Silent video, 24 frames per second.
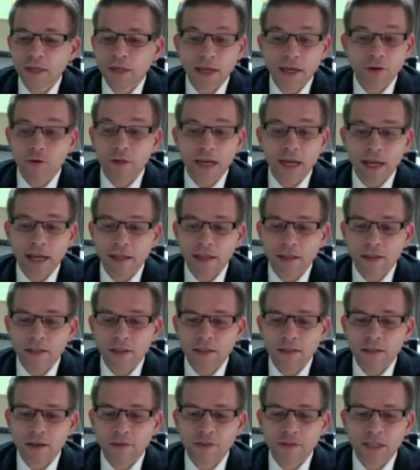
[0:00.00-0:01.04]
and all the
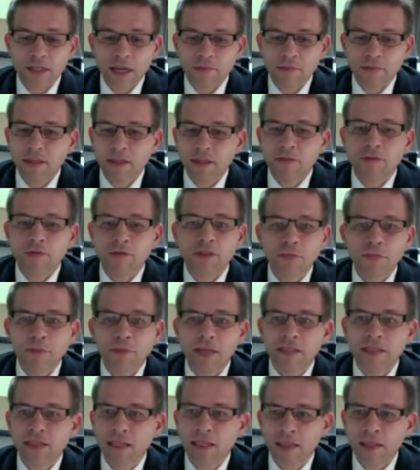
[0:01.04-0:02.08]
others have said this was the
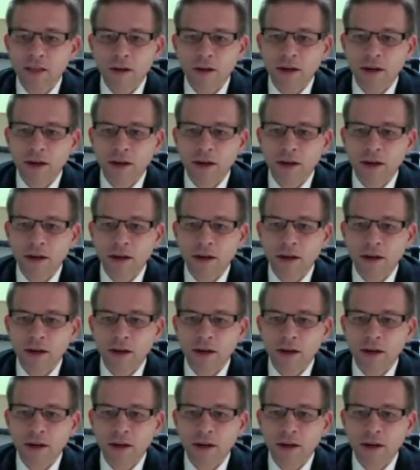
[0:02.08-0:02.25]
best thing that